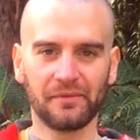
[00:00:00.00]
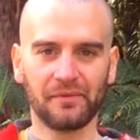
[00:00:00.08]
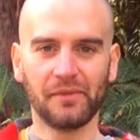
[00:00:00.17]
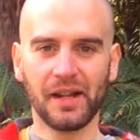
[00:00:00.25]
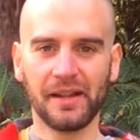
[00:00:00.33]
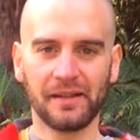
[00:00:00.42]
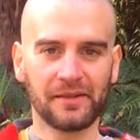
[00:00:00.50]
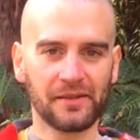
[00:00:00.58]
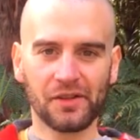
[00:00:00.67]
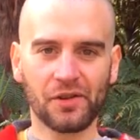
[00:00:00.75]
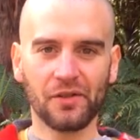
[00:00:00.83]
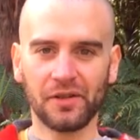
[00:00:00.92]
my
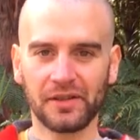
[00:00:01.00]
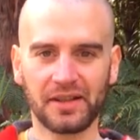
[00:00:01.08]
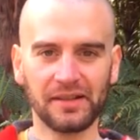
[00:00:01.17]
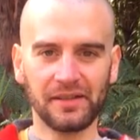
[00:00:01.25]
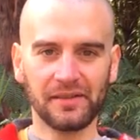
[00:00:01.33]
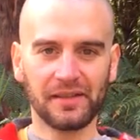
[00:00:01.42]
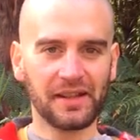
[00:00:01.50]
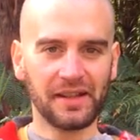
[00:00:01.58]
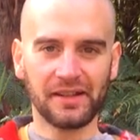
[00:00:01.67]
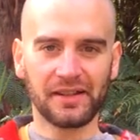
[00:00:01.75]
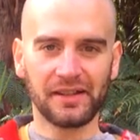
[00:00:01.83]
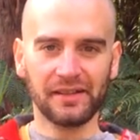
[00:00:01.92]
shorts and
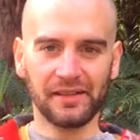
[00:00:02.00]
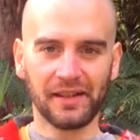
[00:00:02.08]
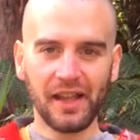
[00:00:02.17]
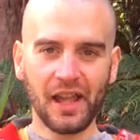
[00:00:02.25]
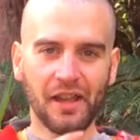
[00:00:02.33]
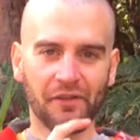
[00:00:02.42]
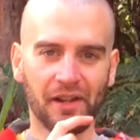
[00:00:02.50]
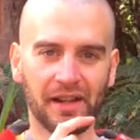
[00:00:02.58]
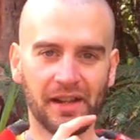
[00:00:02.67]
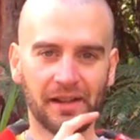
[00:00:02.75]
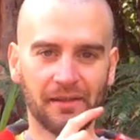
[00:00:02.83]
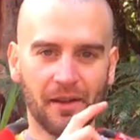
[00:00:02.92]
things, and if
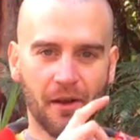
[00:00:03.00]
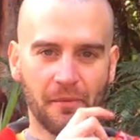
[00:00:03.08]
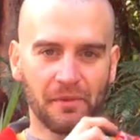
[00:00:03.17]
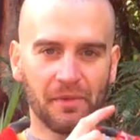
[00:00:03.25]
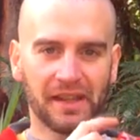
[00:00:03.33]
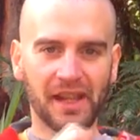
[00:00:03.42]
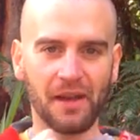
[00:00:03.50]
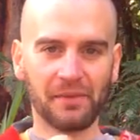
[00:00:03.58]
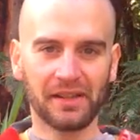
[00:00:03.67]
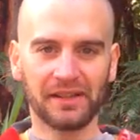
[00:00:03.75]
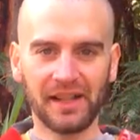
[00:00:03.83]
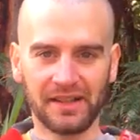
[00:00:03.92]
I open my camera,
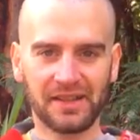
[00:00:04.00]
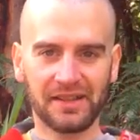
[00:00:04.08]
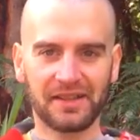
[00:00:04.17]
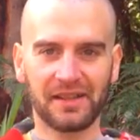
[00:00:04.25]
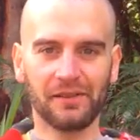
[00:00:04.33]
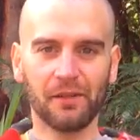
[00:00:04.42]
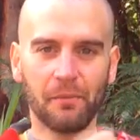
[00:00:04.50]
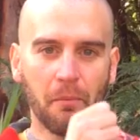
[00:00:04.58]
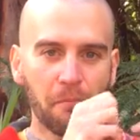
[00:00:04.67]
dust still